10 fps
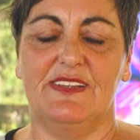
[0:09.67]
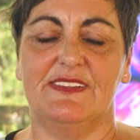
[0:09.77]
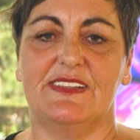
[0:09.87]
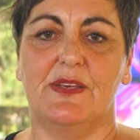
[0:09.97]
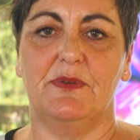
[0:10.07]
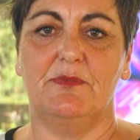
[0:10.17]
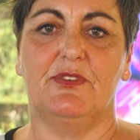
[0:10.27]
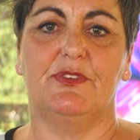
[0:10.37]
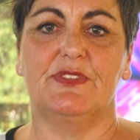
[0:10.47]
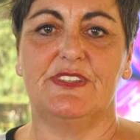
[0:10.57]
It's so
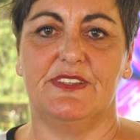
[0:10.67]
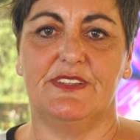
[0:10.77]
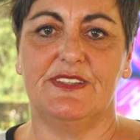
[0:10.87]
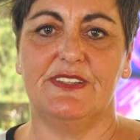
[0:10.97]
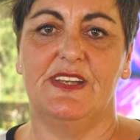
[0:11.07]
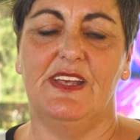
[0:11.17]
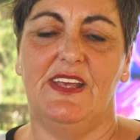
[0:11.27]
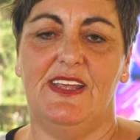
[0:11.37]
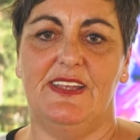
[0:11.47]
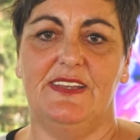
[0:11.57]
important
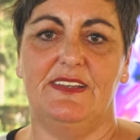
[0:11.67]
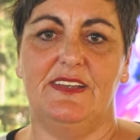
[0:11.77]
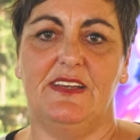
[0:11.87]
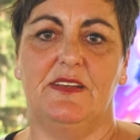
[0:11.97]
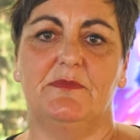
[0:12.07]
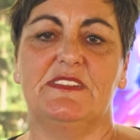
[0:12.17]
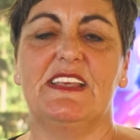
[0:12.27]
in